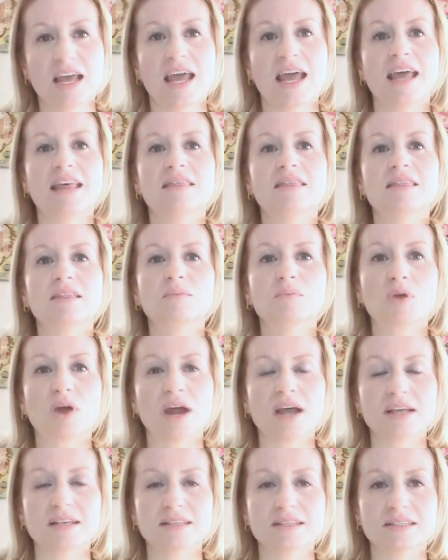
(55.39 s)
in the
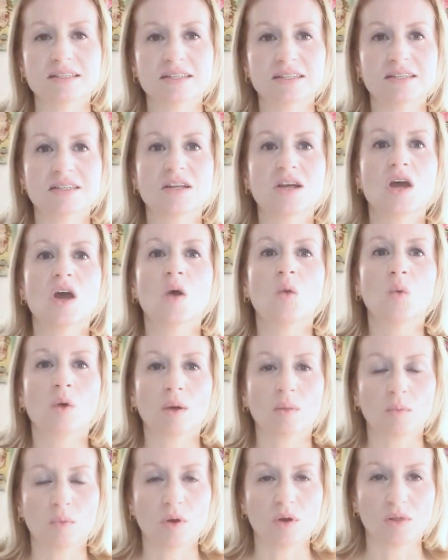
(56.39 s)
breast
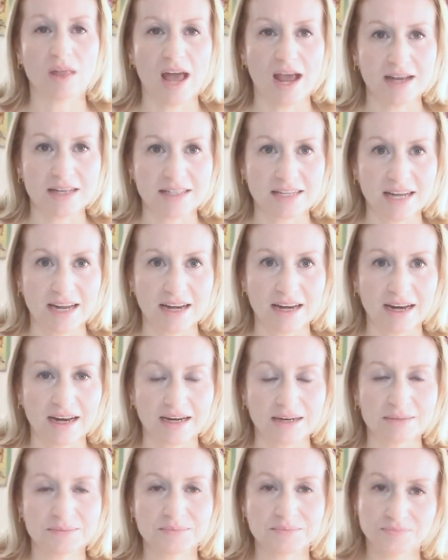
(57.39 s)
when we're
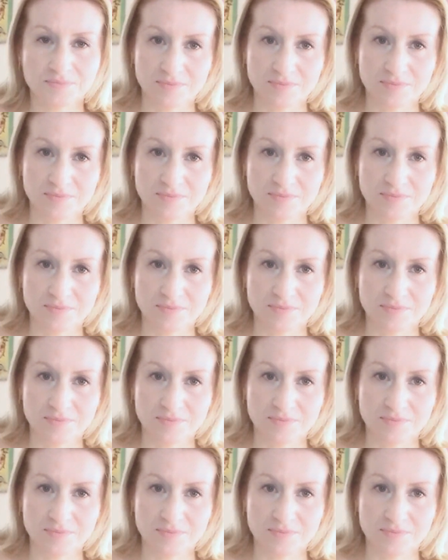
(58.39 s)
lactating.